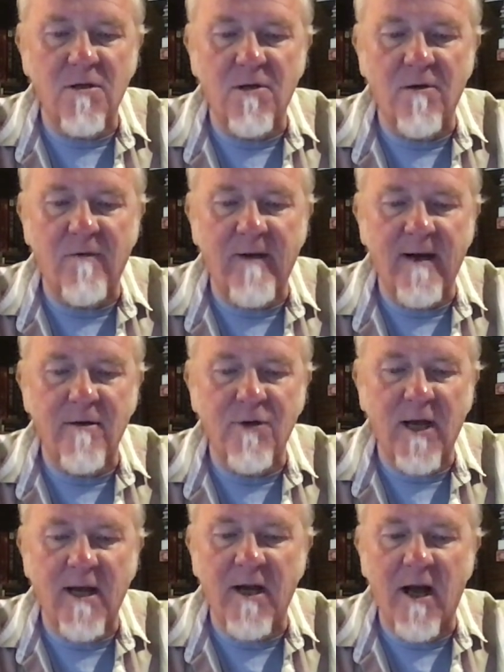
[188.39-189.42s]
Surveyors,
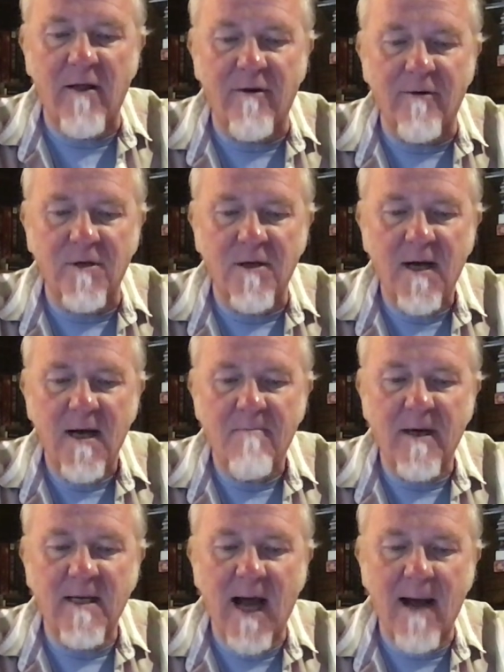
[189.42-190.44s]
and Others,
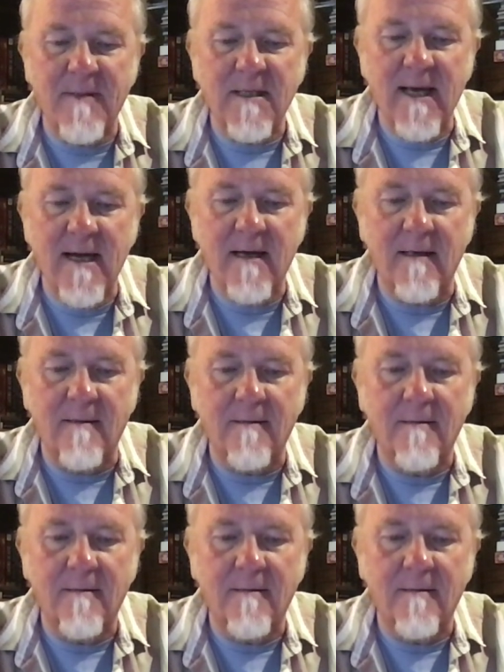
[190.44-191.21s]
by Thomas Aiken.